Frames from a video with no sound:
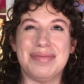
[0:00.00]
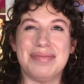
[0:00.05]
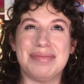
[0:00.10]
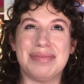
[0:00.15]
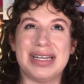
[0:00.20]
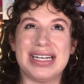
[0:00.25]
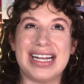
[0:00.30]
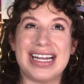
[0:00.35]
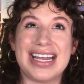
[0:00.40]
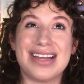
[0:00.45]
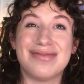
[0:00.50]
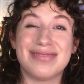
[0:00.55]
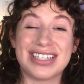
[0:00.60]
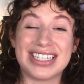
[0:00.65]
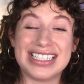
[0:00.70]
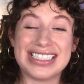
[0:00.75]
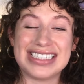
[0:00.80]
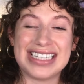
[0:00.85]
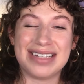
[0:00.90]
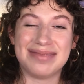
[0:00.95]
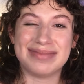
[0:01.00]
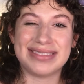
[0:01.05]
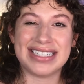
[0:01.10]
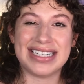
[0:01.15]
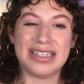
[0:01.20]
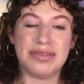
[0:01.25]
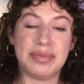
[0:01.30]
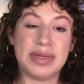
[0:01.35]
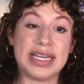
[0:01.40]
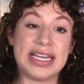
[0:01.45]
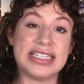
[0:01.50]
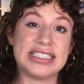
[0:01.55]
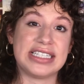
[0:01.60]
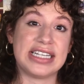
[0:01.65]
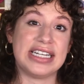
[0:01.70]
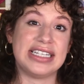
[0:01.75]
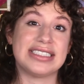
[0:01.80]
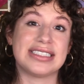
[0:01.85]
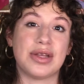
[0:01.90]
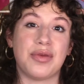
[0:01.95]
But I am very tempted because it
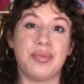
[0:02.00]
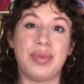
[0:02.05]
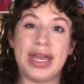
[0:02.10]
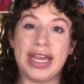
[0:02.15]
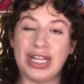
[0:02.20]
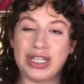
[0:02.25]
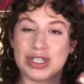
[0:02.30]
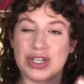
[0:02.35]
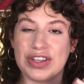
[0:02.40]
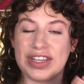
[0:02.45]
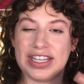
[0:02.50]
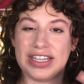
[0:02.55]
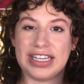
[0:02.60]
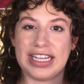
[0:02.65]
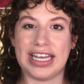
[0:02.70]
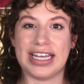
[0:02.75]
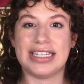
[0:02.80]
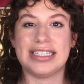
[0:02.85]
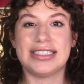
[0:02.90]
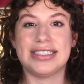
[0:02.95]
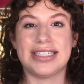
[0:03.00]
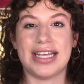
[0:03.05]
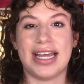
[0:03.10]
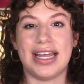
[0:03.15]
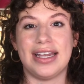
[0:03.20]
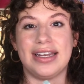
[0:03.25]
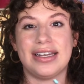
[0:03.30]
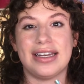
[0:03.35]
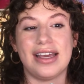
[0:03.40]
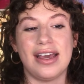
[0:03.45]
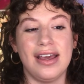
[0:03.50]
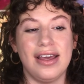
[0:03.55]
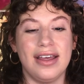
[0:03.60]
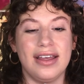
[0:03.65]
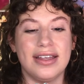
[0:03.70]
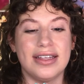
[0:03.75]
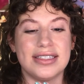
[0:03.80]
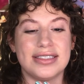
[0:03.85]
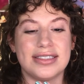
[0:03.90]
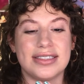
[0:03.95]
is paler than this, and
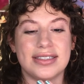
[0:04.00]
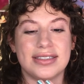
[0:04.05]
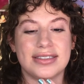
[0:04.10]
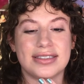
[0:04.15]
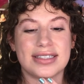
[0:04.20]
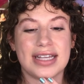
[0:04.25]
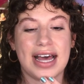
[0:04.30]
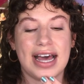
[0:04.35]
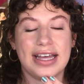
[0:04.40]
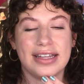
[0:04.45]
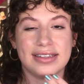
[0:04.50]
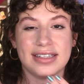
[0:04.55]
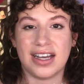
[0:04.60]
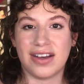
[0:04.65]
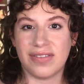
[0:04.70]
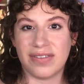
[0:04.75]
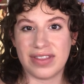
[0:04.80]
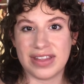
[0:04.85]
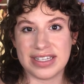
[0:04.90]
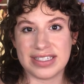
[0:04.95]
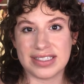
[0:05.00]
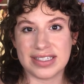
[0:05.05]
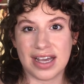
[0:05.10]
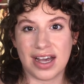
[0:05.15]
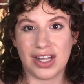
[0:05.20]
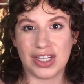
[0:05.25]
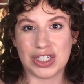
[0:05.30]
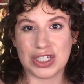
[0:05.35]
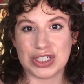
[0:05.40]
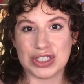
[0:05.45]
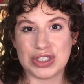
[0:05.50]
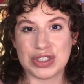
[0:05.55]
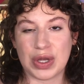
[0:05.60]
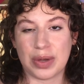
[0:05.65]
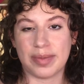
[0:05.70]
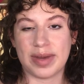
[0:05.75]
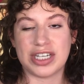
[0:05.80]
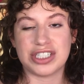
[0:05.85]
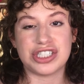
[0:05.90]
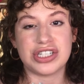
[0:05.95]
since I love this color so
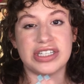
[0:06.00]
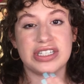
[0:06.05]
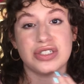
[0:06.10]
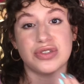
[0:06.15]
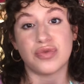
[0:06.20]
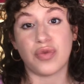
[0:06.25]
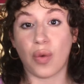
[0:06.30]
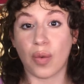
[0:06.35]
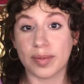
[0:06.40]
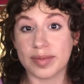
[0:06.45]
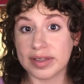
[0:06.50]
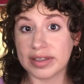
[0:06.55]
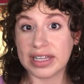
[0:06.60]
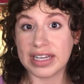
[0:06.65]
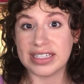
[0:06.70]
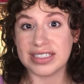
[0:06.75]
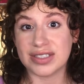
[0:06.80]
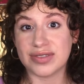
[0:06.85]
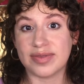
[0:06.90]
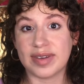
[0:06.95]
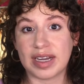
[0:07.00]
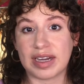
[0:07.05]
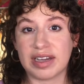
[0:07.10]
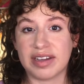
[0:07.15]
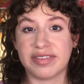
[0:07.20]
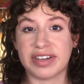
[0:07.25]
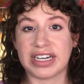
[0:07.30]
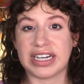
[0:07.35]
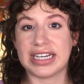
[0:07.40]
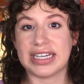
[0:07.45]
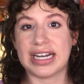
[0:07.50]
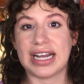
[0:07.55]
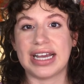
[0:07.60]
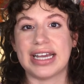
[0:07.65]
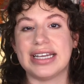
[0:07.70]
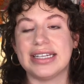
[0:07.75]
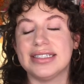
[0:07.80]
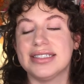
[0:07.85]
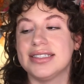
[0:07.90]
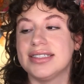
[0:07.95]
much, this formula is very, very
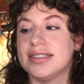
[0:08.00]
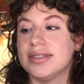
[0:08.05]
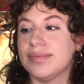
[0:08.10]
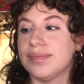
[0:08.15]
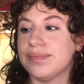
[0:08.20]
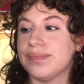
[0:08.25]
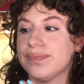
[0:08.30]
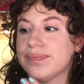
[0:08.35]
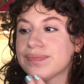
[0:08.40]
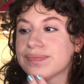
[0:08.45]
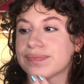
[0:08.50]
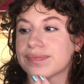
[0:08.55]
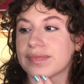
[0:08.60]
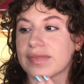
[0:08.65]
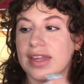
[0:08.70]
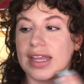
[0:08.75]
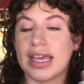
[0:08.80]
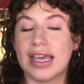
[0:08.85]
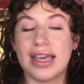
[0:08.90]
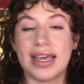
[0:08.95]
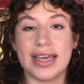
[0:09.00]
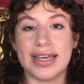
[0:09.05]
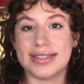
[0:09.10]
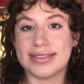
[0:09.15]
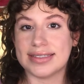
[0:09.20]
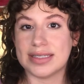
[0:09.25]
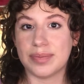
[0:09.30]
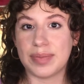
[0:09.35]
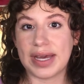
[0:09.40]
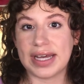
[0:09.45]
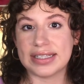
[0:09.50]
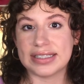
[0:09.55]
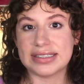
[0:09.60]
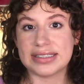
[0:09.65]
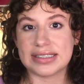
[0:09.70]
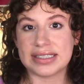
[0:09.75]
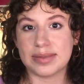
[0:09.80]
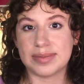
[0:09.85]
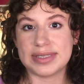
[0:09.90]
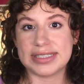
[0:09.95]
nice. It's the
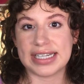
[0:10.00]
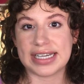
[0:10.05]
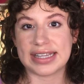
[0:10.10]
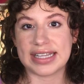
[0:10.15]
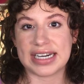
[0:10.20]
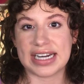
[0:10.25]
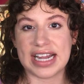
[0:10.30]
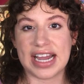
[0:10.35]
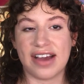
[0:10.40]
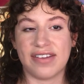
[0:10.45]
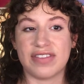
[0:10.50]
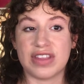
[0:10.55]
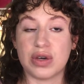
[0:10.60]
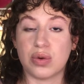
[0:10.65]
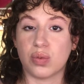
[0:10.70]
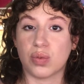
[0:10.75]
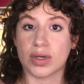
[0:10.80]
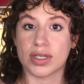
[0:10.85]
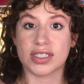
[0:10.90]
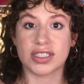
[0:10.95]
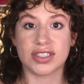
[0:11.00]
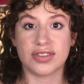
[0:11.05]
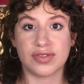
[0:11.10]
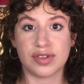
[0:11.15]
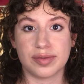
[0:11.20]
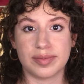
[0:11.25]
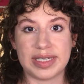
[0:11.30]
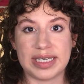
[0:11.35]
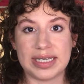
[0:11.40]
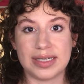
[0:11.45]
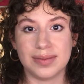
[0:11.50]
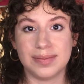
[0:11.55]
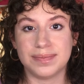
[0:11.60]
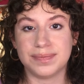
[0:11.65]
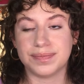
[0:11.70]
palest lipstick that I have that works for me.